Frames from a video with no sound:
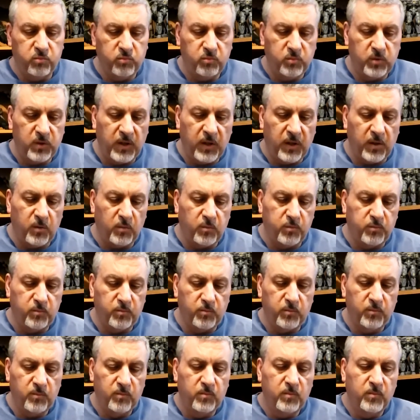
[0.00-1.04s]

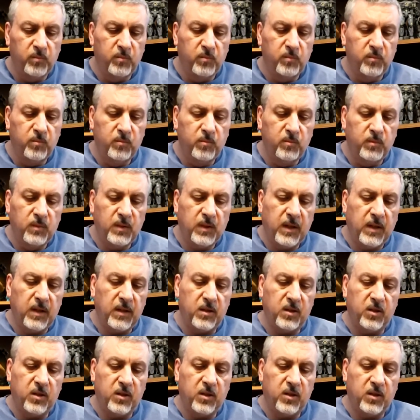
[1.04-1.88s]
get it,